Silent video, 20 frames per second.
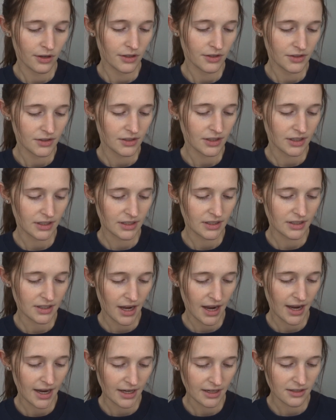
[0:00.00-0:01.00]

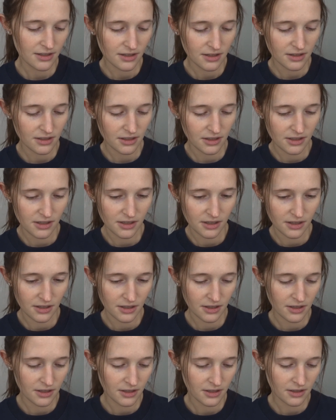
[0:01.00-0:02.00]
Success,
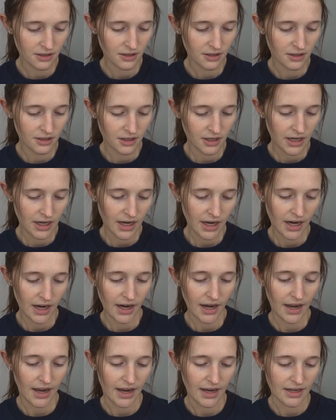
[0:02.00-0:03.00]

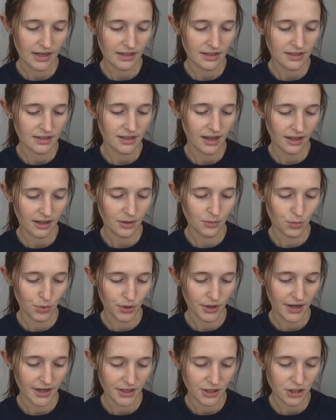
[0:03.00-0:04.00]
and
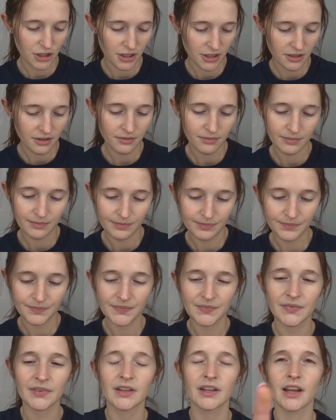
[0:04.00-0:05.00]
Celebration.
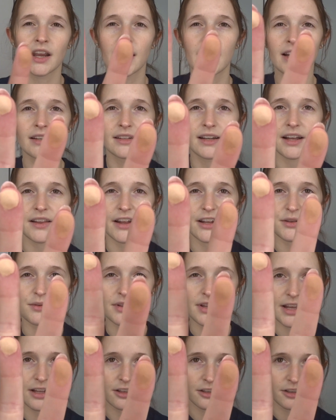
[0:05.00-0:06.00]
Now that's what
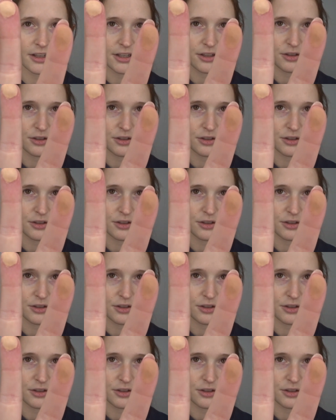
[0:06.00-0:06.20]
they look like.